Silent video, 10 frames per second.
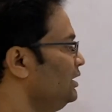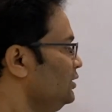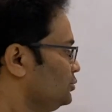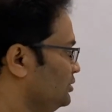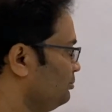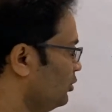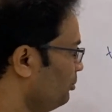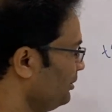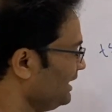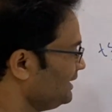So the
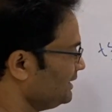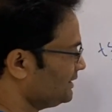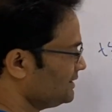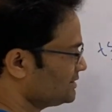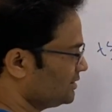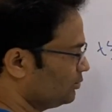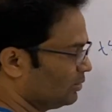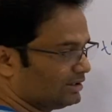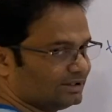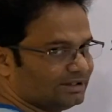moment it is the
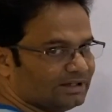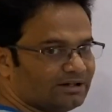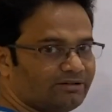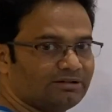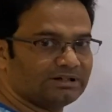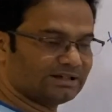1 here,